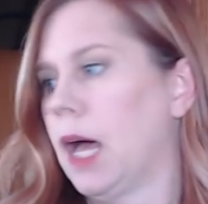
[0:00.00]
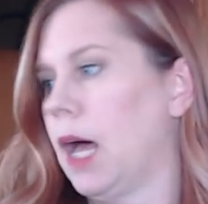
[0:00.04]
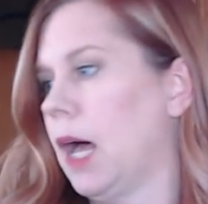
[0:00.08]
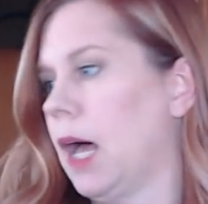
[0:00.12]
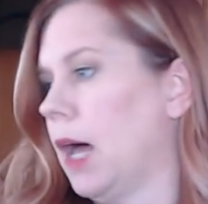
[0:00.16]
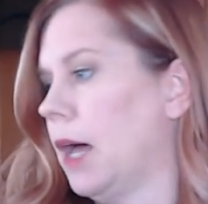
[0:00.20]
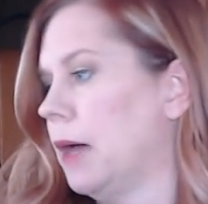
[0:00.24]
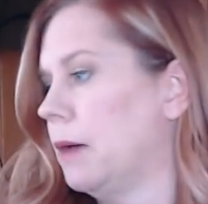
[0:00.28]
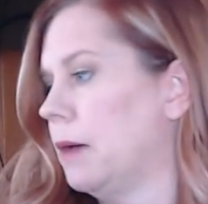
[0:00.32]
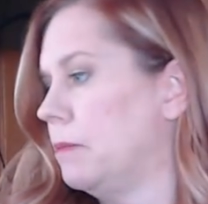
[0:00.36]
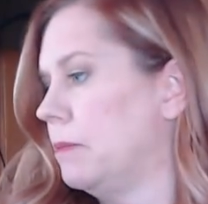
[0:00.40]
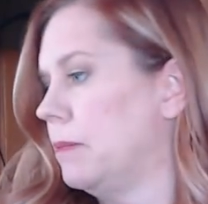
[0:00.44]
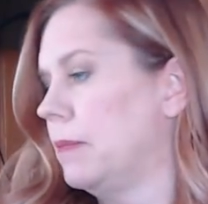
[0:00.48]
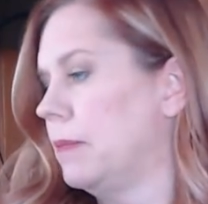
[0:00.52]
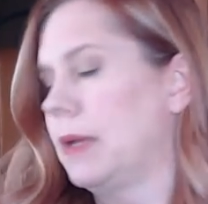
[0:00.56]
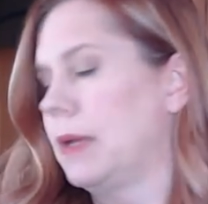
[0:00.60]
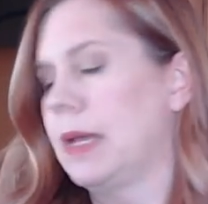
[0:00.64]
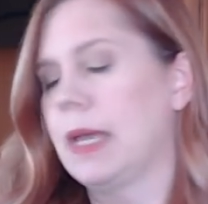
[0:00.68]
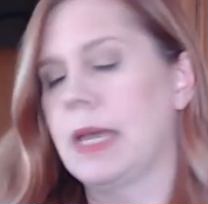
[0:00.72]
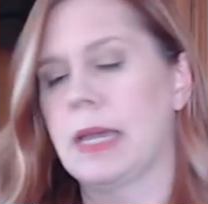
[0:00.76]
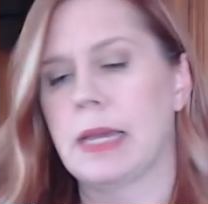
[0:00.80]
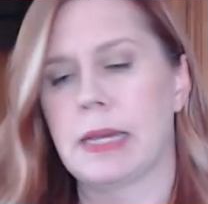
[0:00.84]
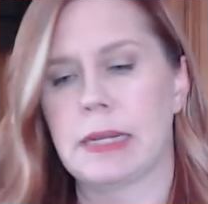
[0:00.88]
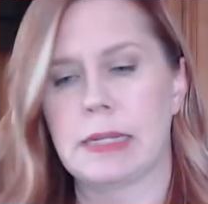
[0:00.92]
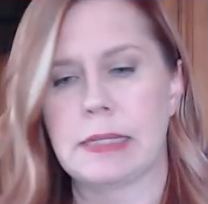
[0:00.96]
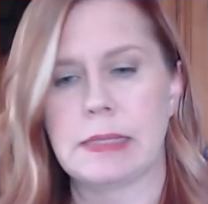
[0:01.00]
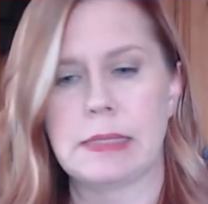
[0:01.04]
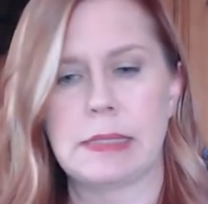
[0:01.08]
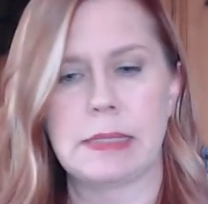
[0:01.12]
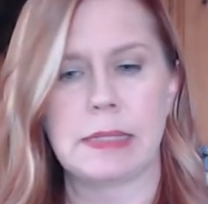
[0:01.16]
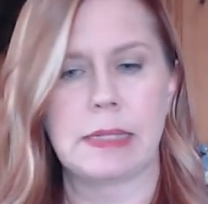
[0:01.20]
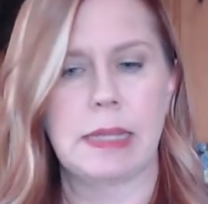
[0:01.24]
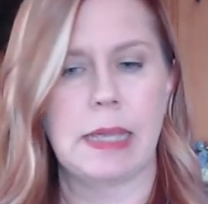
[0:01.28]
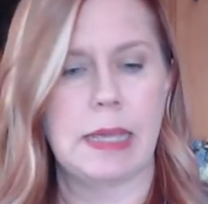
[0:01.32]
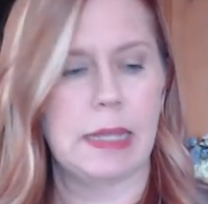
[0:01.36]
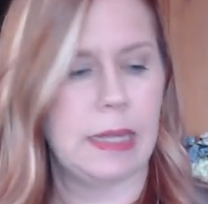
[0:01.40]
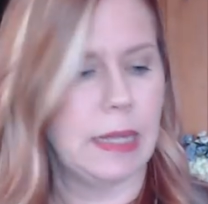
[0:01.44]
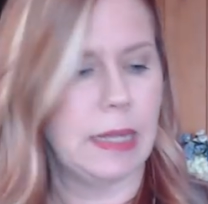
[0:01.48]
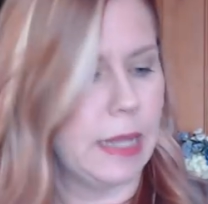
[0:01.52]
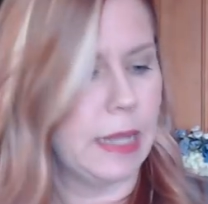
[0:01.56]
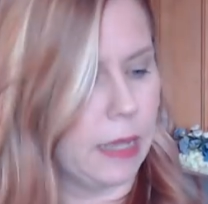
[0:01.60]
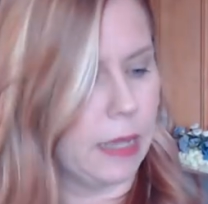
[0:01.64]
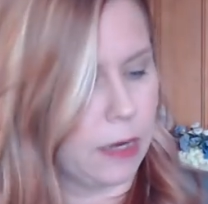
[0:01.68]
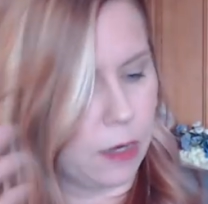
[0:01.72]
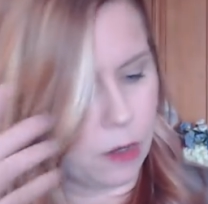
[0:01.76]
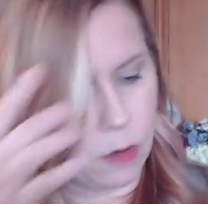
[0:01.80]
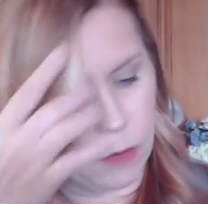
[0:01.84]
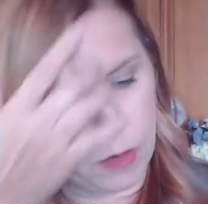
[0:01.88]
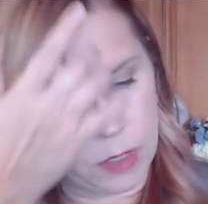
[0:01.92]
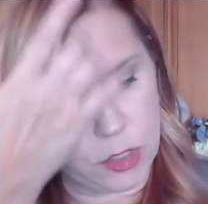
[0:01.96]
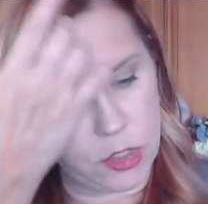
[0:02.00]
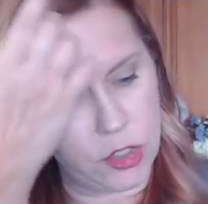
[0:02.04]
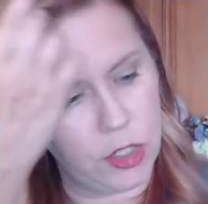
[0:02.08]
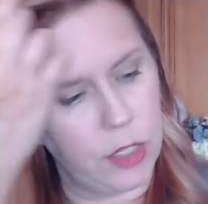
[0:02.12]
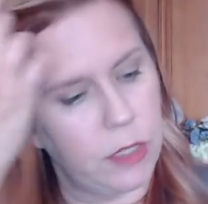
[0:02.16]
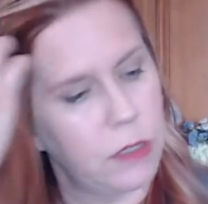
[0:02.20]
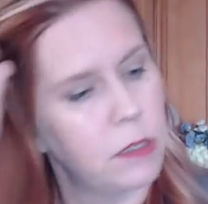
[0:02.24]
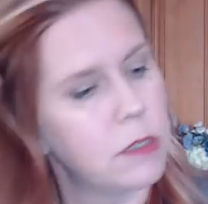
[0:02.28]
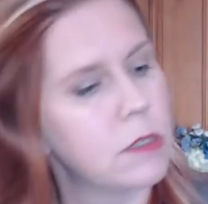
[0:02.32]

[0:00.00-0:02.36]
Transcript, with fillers: Um, and and he had a question.